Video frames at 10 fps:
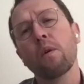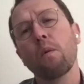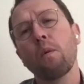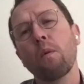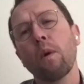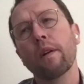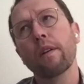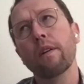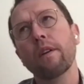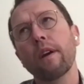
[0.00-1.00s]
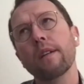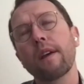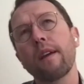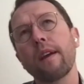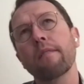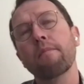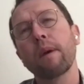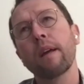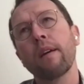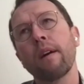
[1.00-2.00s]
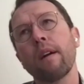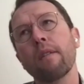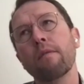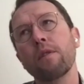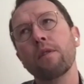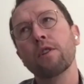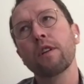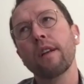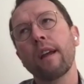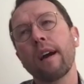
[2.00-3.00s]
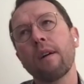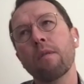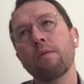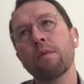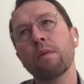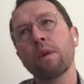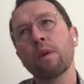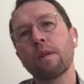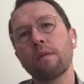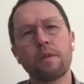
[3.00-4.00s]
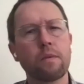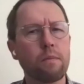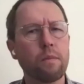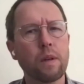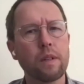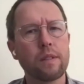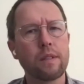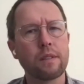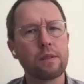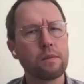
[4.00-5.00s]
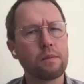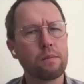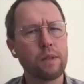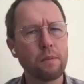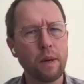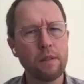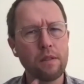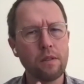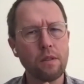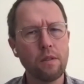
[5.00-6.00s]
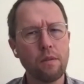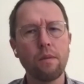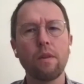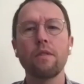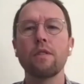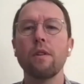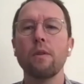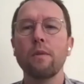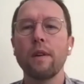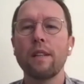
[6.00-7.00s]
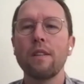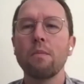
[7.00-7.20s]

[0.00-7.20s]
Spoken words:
Well, you guys, I think, have been on Fusion now for six months or so at this